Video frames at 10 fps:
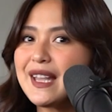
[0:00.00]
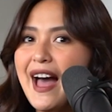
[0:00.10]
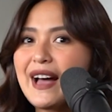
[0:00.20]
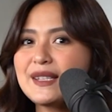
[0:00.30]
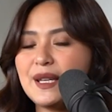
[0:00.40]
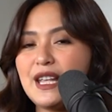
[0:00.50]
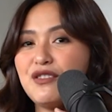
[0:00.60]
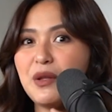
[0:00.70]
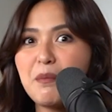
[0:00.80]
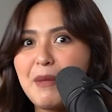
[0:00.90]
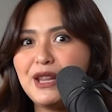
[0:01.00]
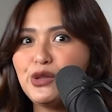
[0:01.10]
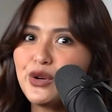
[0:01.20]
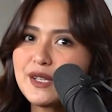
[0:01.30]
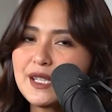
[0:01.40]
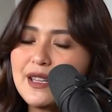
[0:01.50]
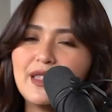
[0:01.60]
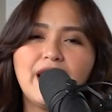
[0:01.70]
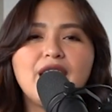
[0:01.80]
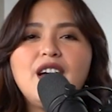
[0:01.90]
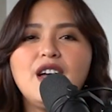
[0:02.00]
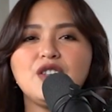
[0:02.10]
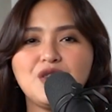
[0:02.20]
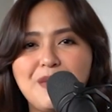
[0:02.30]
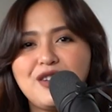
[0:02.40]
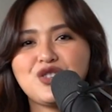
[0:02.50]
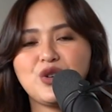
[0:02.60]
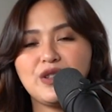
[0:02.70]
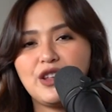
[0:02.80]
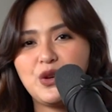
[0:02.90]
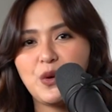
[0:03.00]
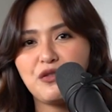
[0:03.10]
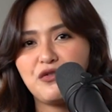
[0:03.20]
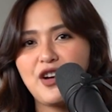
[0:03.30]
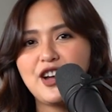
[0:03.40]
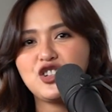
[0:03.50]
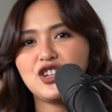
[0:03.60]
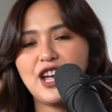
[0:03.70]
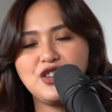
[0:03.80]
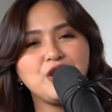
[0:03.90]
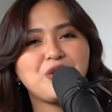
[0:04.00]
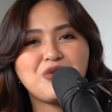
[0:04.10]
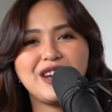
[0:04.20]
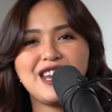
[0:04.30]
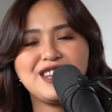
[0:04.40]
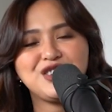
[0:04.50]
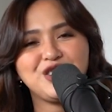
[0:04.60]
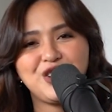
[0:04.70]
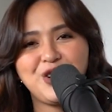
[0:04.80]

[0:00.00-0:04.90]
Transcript: snacks and even Mentos in there to make sure that you are fresh and you're ready to